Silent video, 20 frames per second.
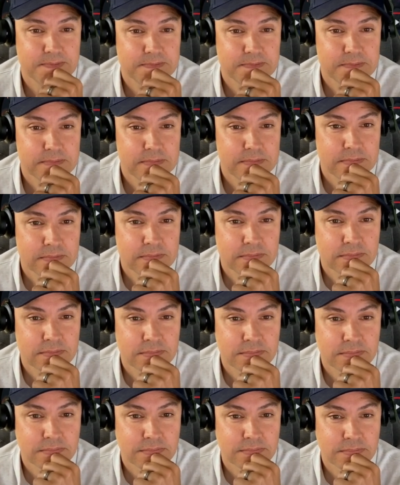
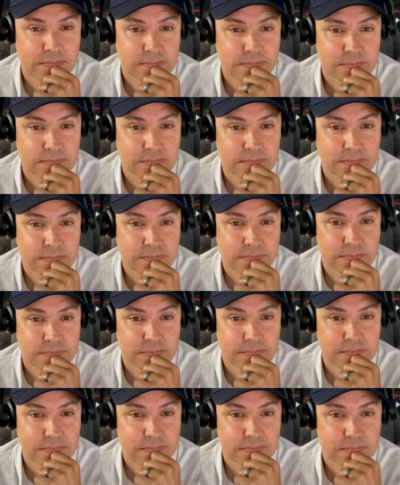
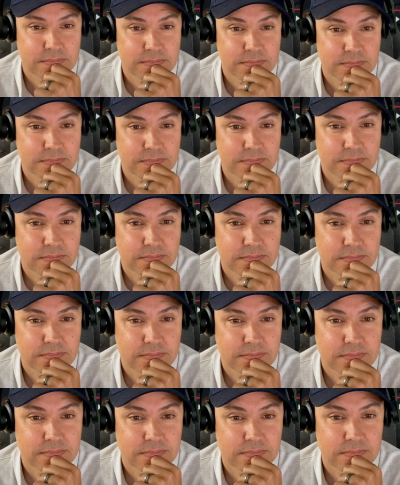
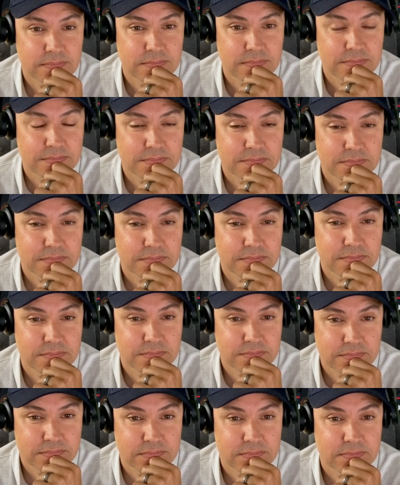
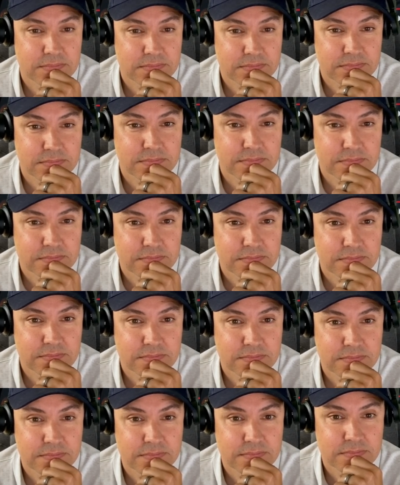
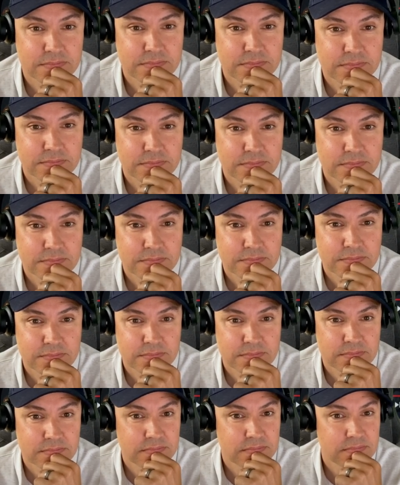
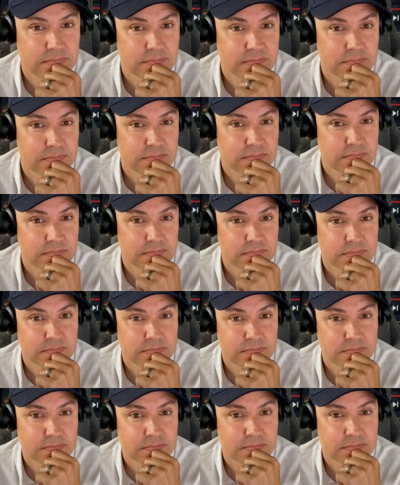
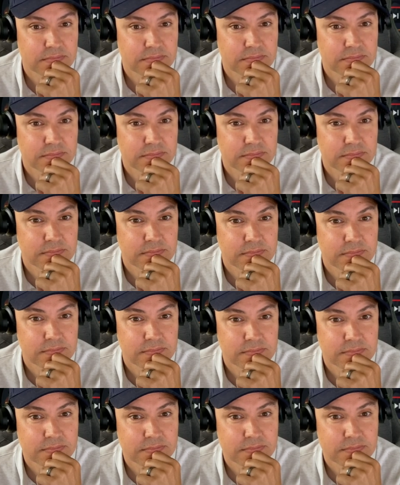
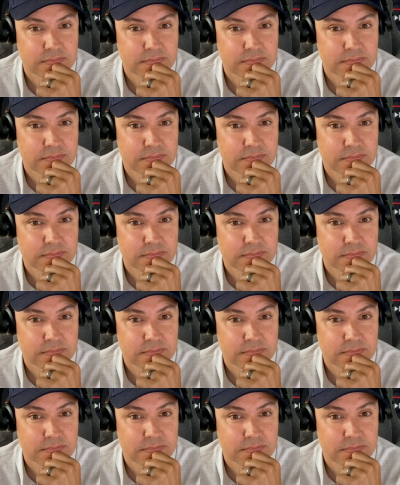This person isn't speaking.